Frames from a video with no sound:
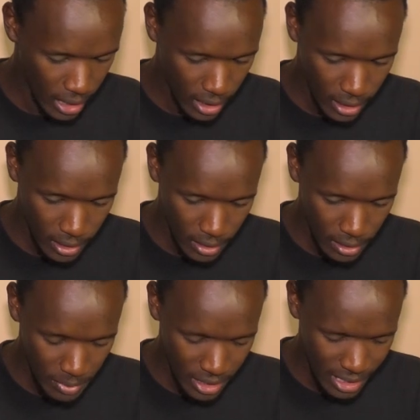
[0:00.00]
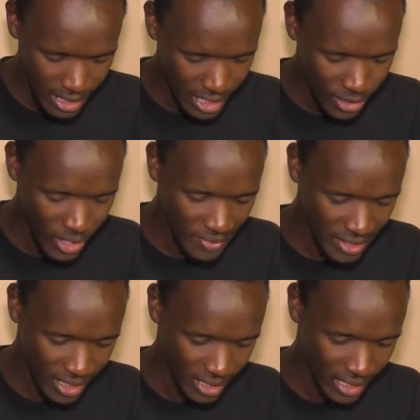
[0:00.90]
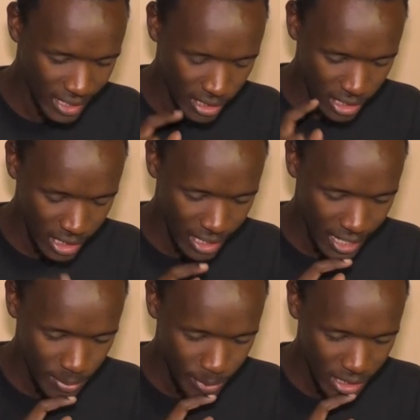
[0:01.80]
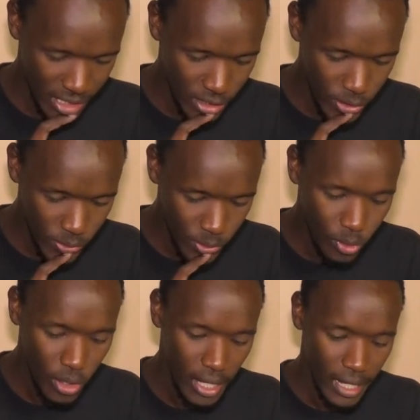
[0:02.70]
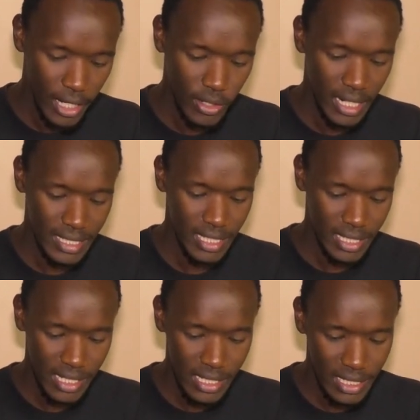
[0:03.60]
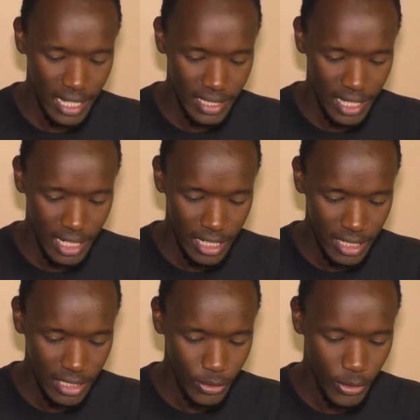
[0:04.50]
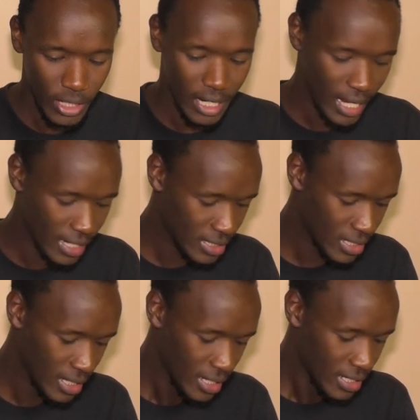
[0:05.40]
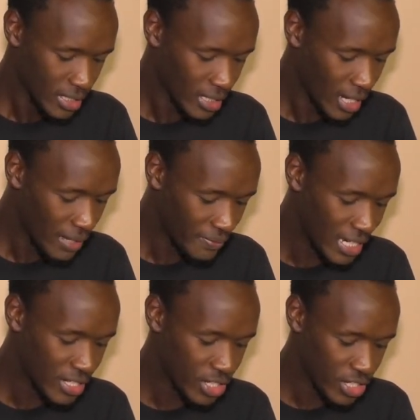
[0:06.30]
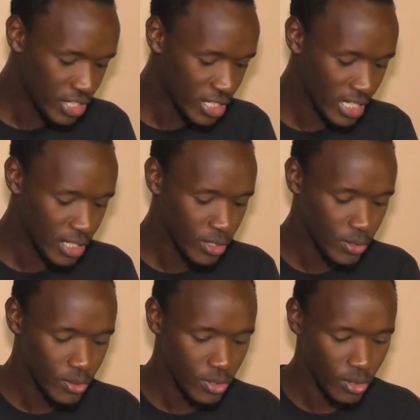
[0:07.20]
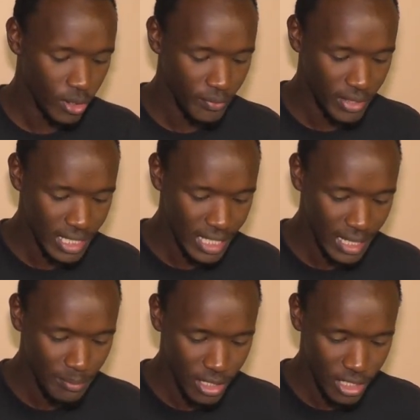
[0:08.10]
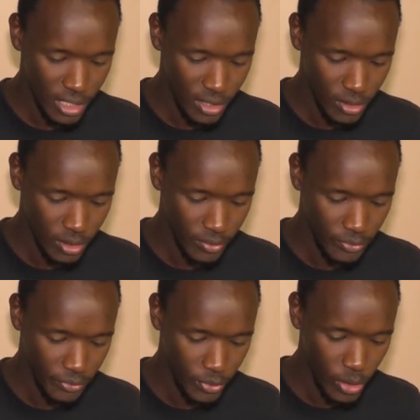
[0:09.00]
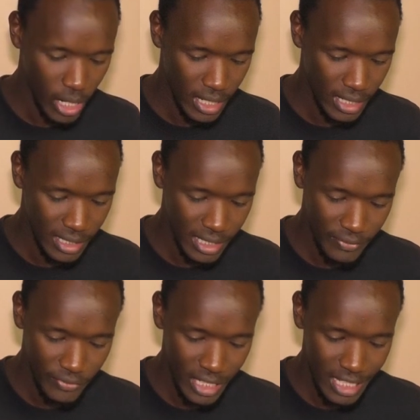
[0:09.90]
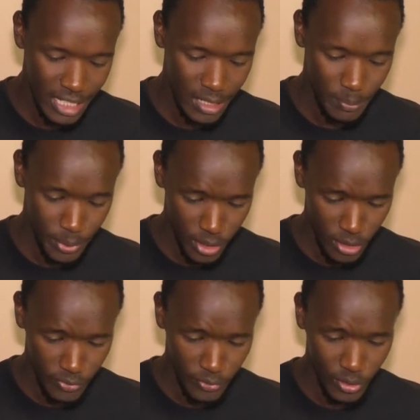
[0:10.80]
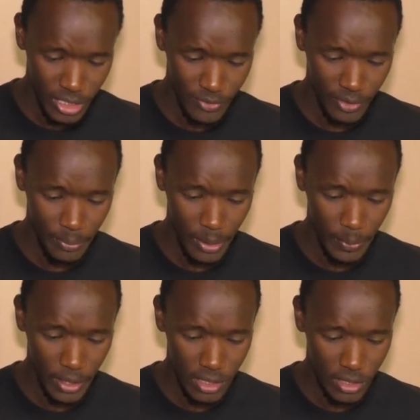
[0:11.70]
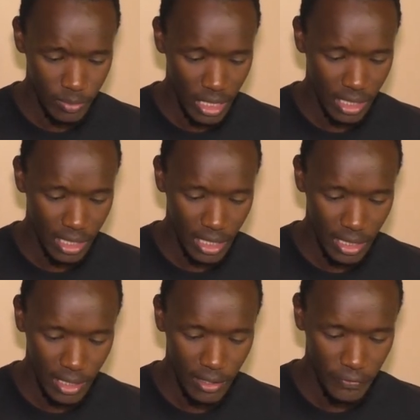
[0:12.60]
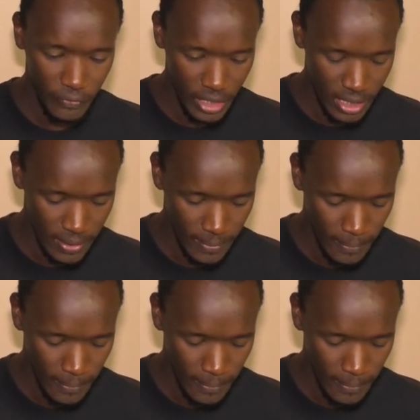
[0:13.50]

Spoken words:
let me just ignore everything and read the last part. Say, you and your licensees, assignee, or clients shall have unrestricted use of the said material for an indefinite period for whatever purpose you may think fit.